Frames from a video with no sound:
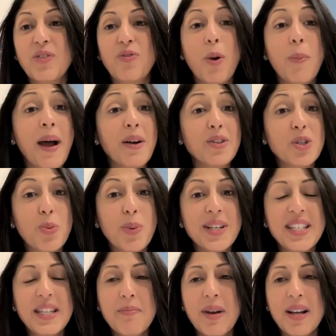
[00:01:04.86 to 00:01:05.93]
for about
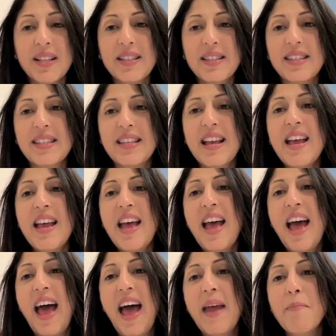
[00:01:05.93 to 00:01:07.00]
20 months,
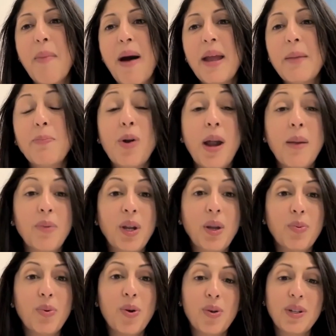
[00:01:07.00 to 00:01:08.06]
and my primary
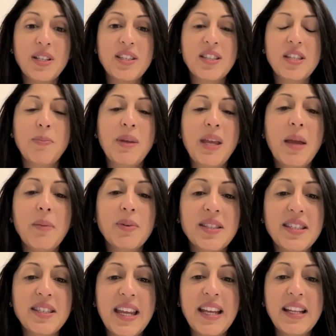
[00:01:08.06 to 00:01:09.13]
role is to be able to
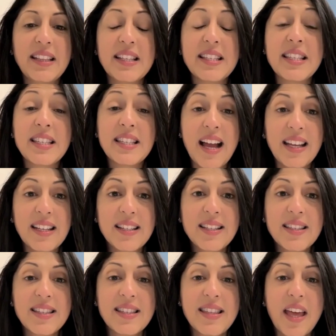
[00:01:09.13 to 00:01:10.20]
take the
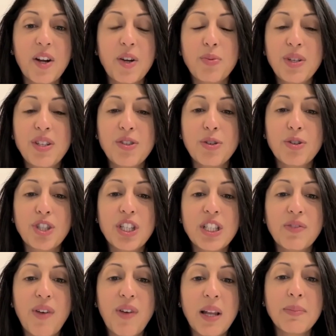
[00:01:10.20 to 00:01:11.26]
science that our research and
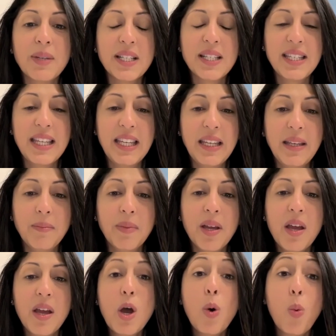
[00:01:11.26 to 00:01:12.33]
development team
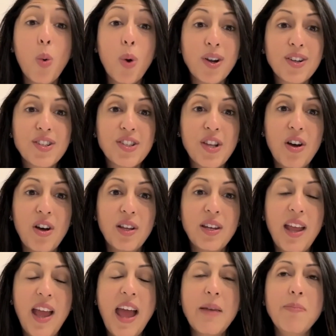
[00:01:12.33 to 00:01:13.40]
works on
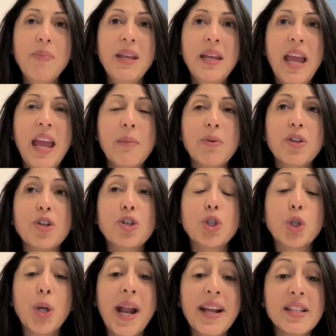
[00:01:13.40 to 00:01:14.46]
and being able to
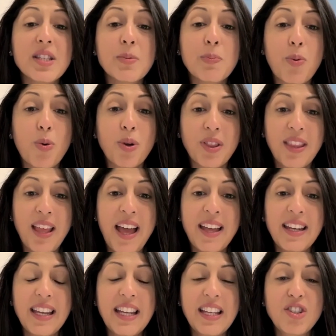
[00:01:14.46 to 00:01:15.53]
transport that
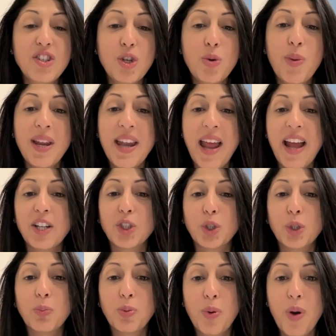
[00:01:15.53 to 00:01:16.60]
into an actual
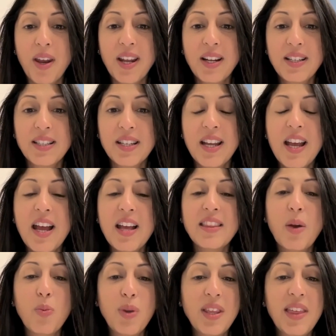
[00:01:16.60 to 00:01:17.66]
product
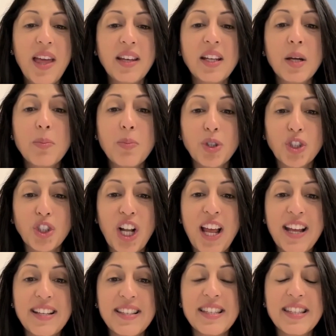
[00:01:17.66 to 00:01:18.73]
that we then
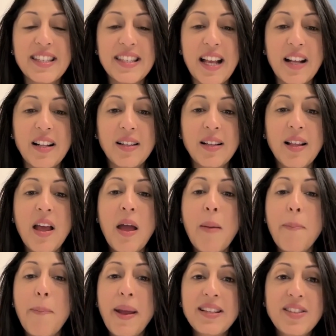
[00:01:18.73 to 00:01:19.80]
commercialize and sell
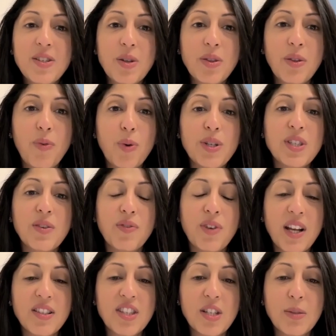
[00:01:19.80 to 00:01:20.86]
based on the voice of
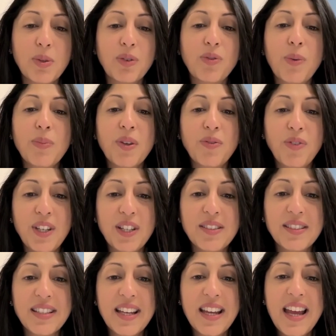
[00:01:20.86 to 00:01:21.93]
customer from the field.
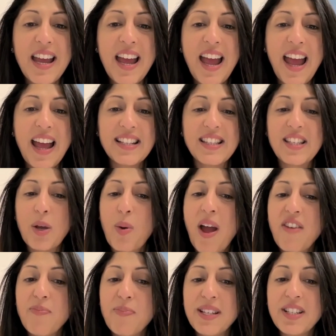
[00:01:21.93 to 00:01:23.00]
And so
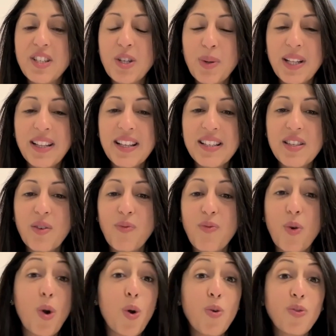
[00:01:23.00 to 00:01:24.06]
I've been doing this
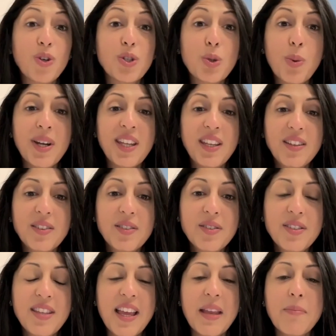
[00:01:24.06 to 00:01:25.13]
for over 20
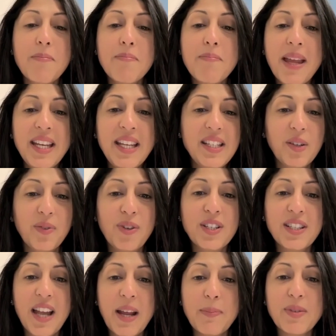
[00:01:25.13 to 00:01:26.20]
years in many different
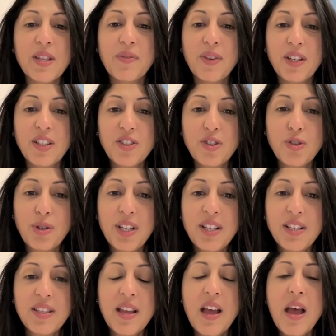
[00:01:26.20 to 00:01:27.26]
types of
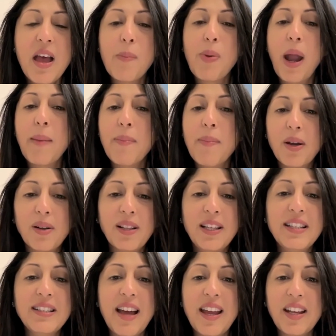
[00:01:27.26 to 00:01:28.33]
industries, primarily
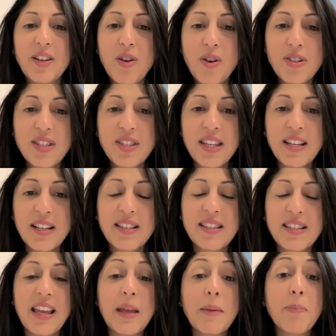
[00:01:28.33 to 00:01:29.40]
diagnostics,
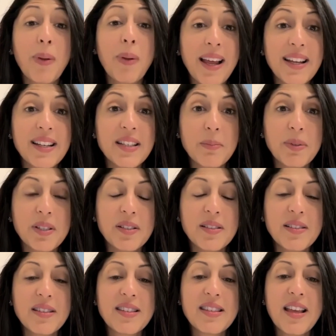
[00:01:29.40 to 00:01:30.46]

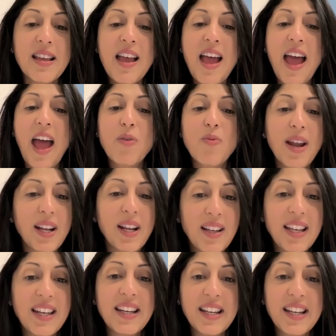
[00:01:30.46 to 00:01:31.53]
implantables, and
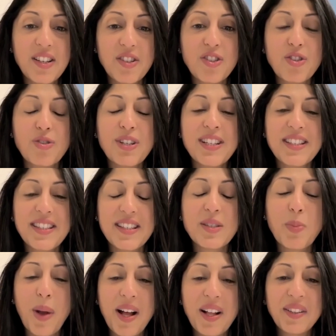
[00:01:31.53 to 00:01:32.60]
regulated industries as
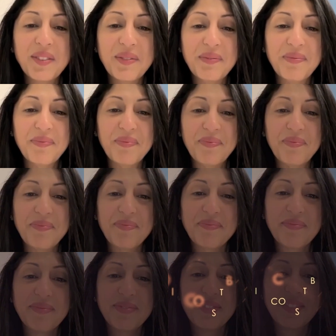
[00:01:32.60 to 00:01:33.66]

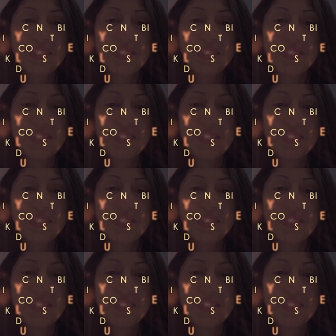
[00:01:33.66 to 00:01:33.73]
well.